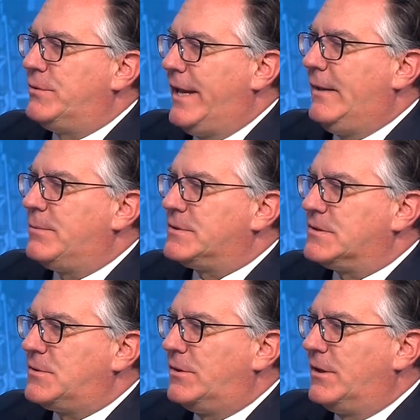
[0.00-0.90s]
campus is
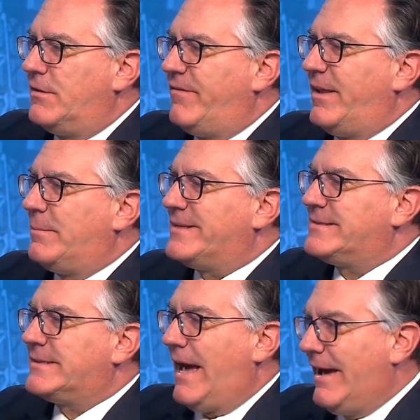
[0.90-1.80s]
starting to develop a
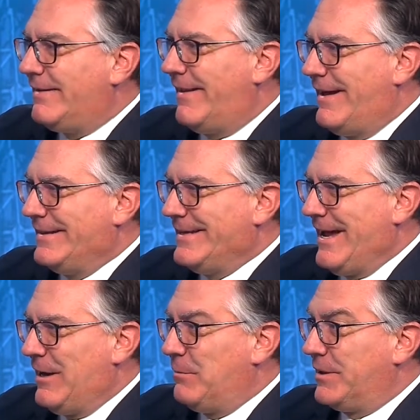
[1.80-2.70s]
skyline
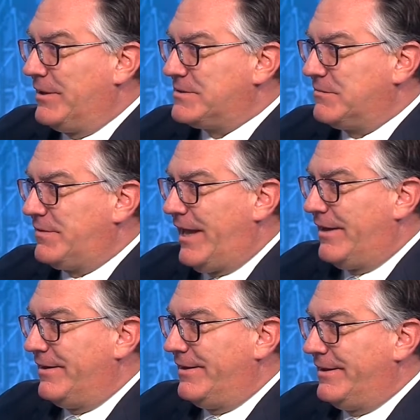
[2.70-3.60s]
now because of
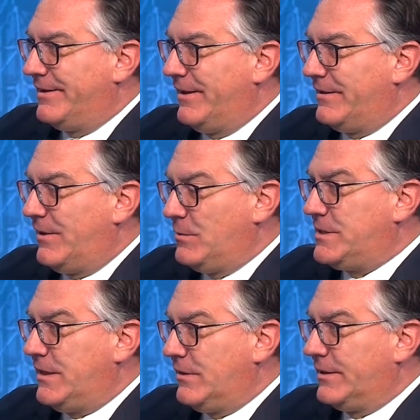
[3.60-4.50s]
that
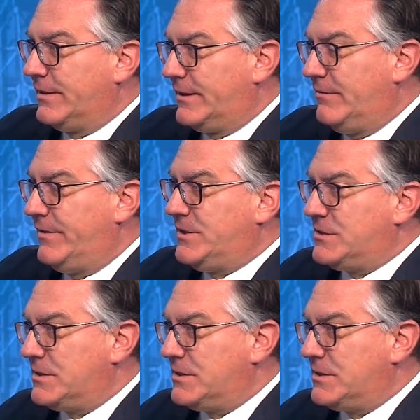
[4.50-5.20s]
hotel and convention